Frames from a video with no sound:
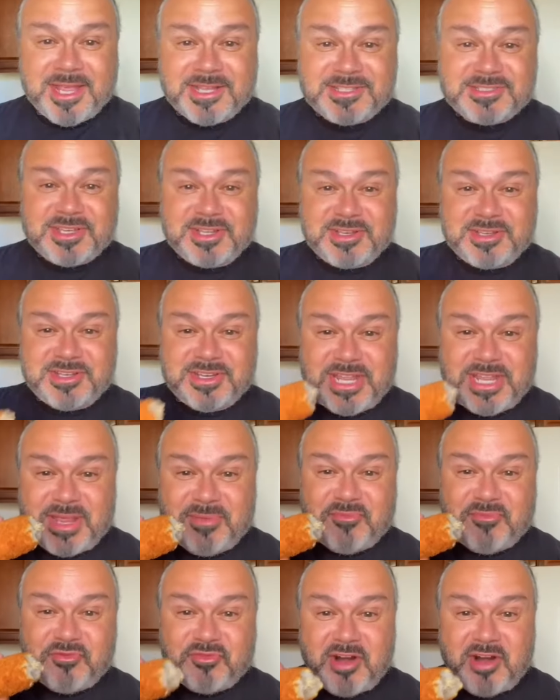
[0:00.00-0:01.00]
a deep
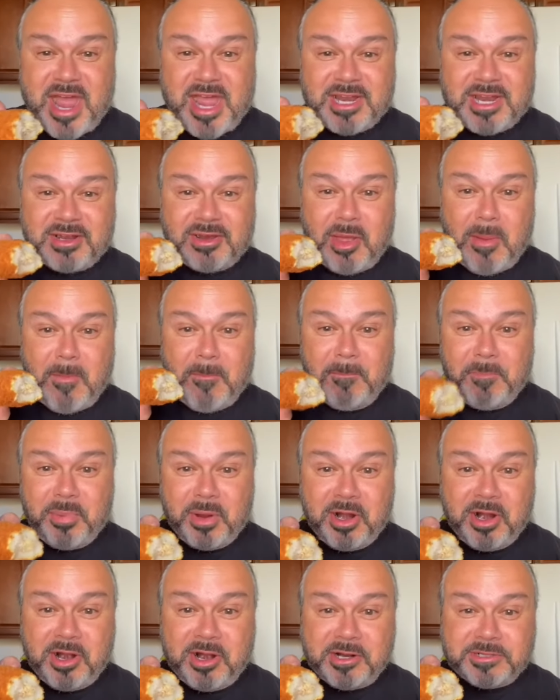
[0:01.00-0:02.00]
fried
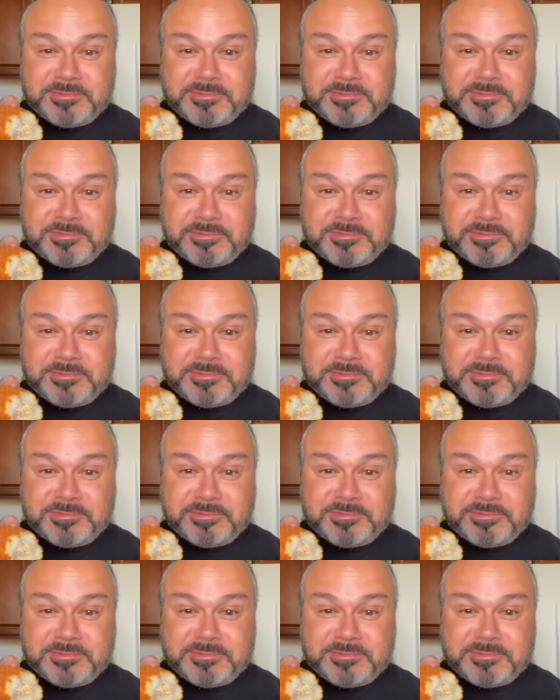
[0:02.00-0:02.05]
lemper!